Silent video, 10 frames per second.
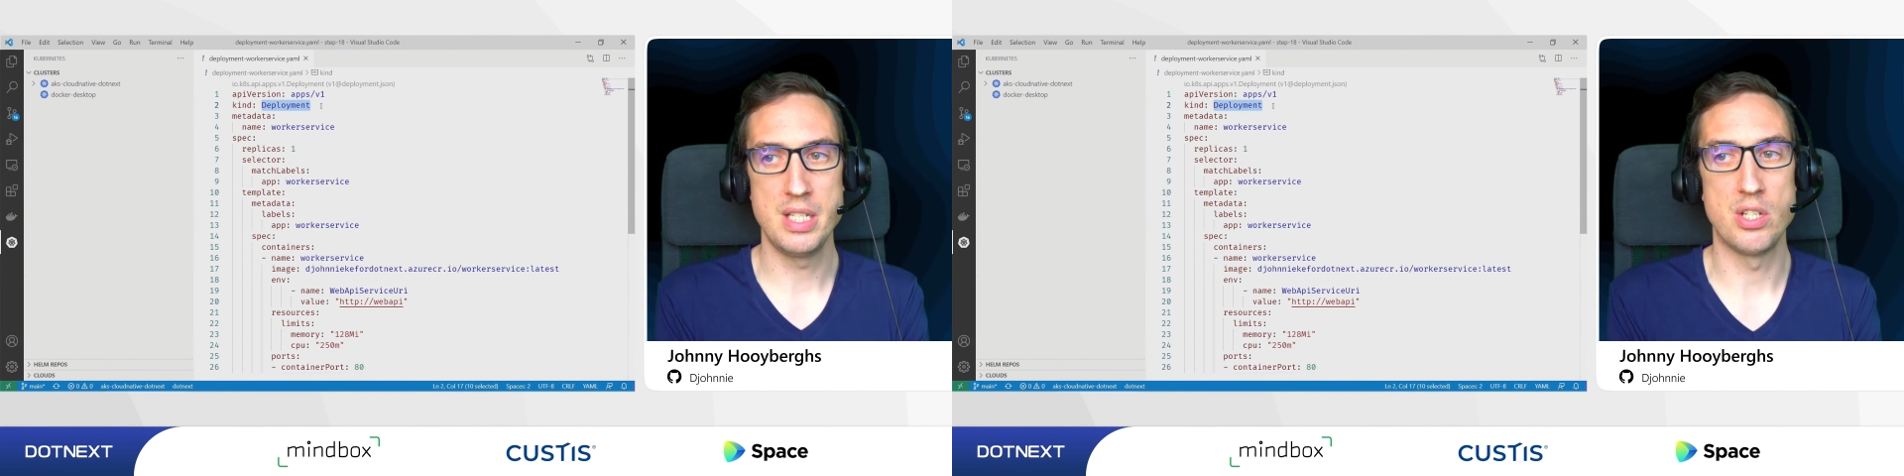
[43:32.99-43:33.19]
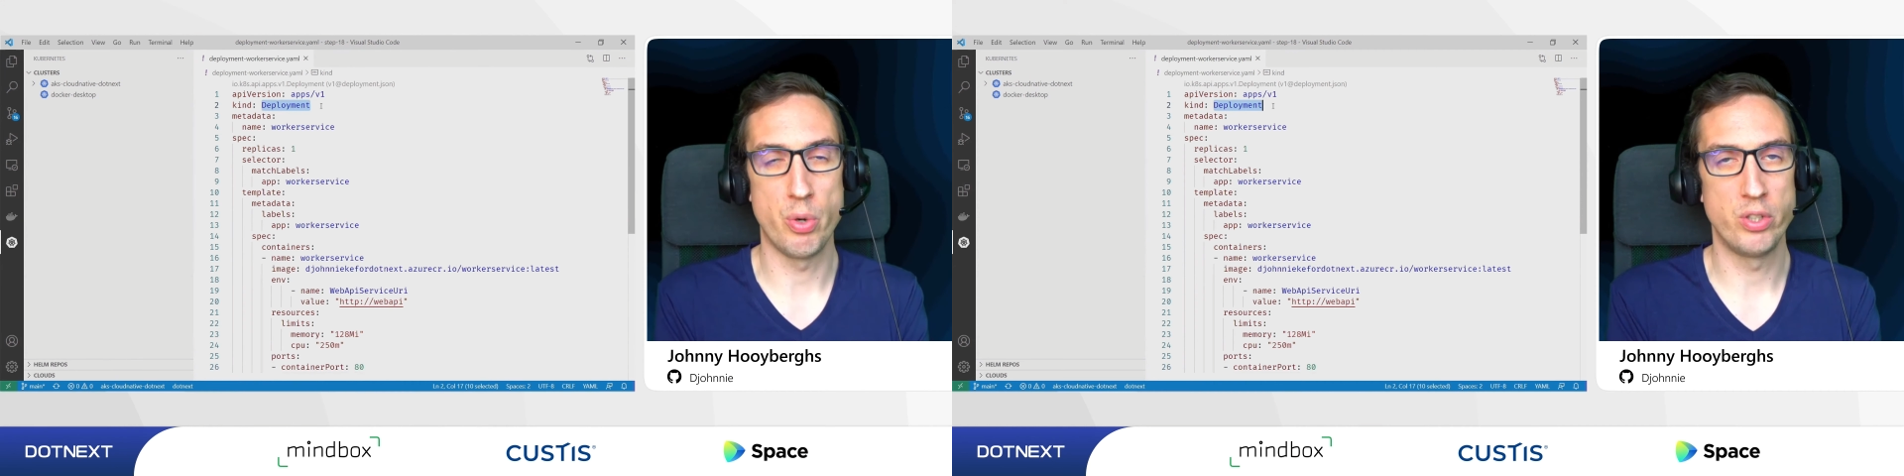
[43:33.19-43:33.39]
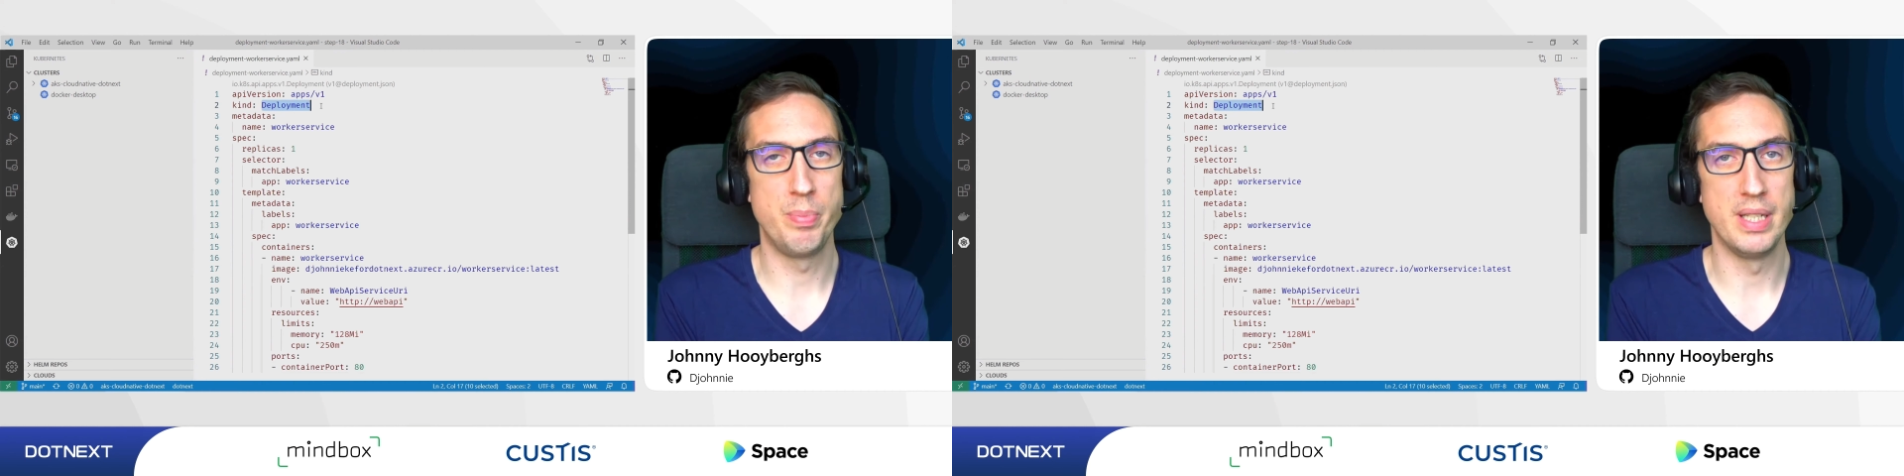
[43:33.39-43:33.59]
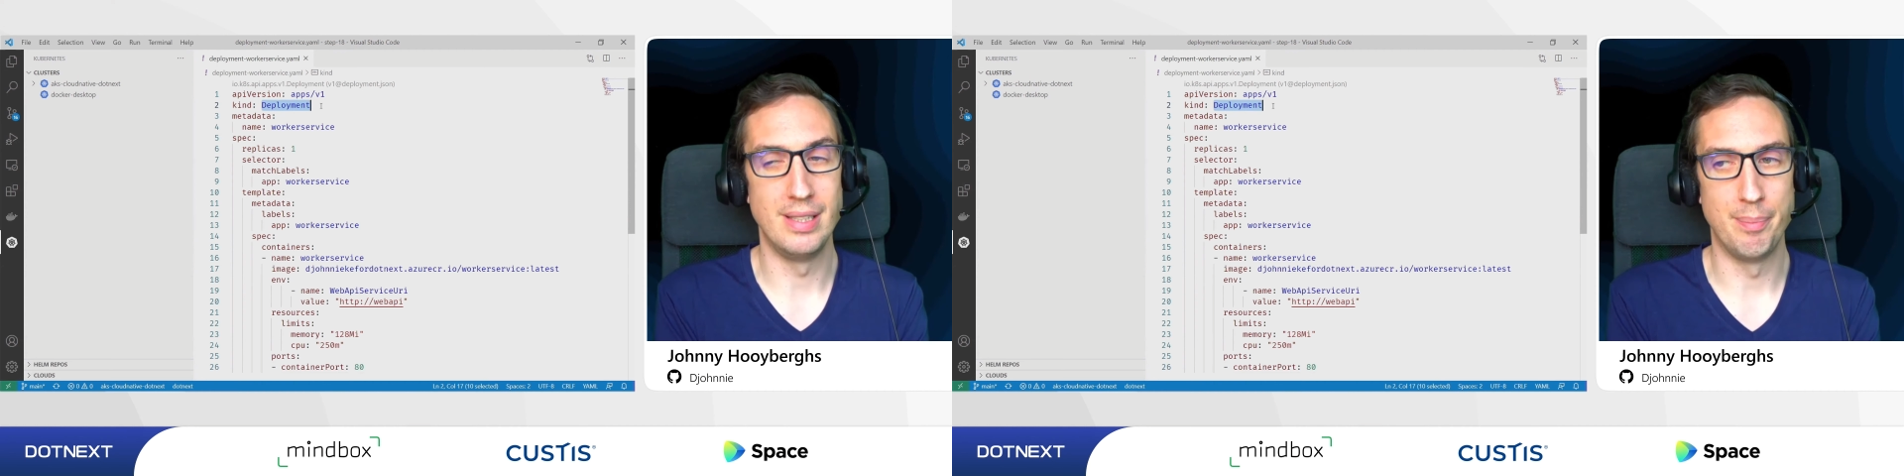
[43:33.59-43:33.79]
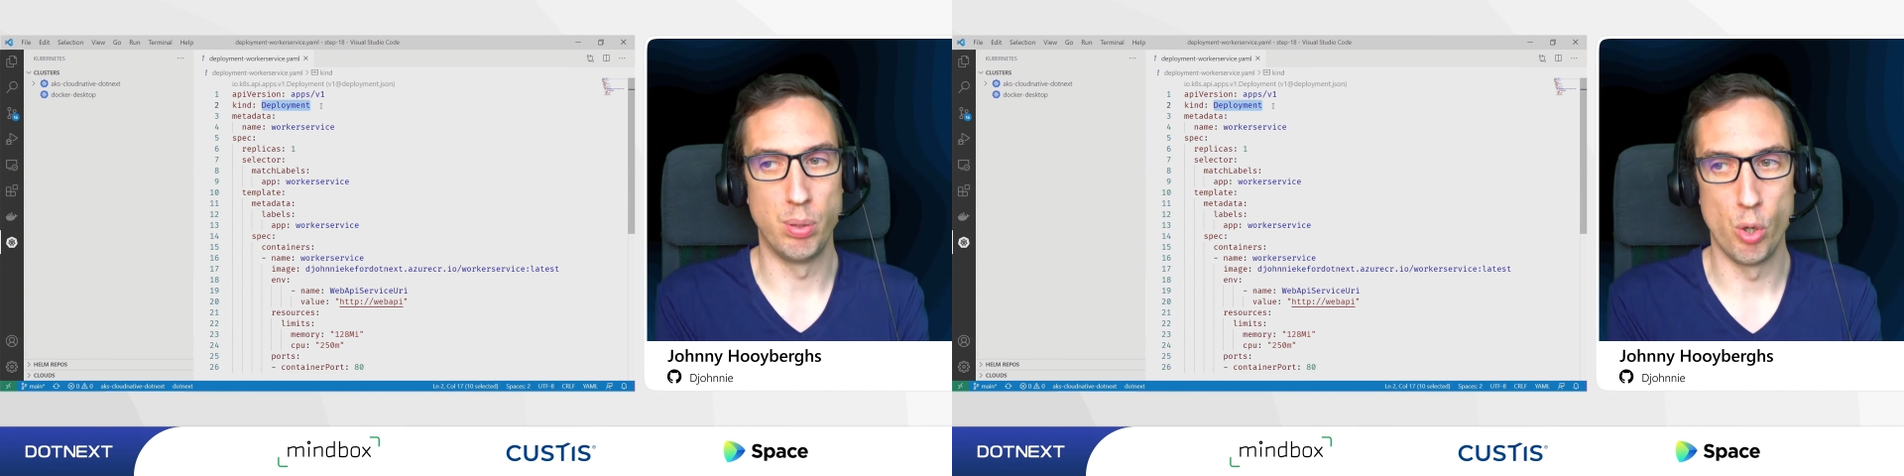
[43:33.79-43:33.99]
is going to be a
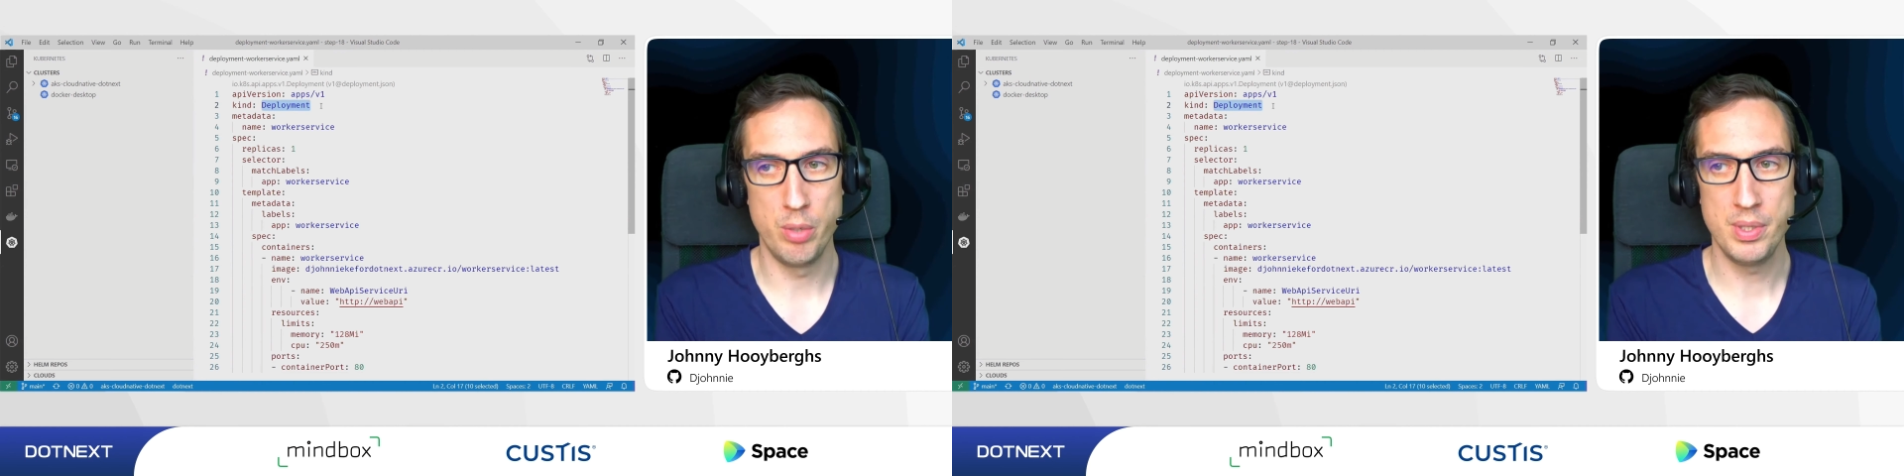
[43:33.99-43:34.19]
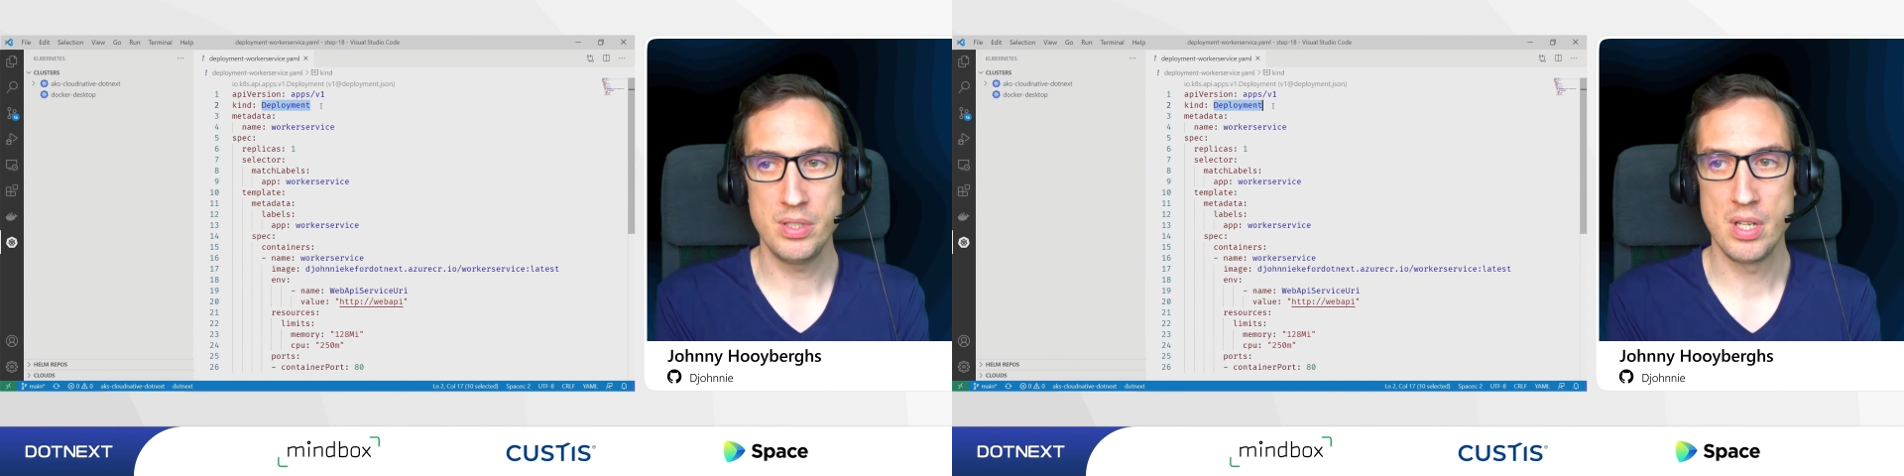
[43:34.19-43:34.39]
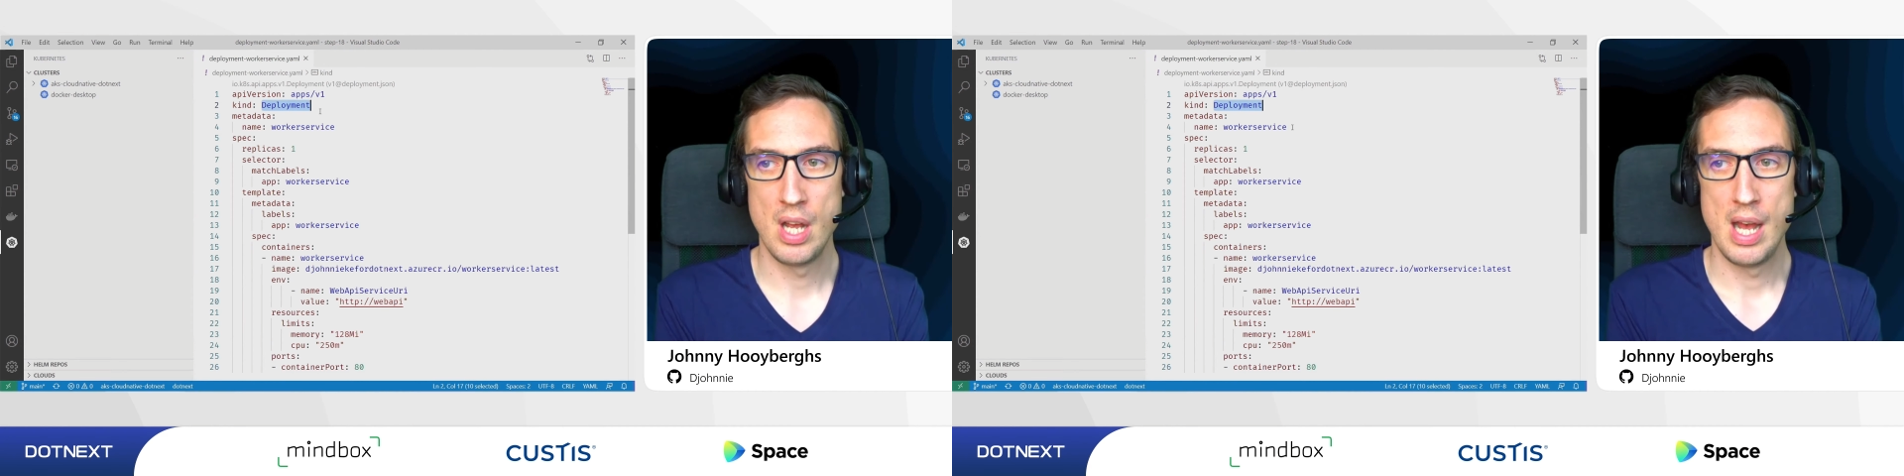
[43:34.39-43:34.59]
deployment.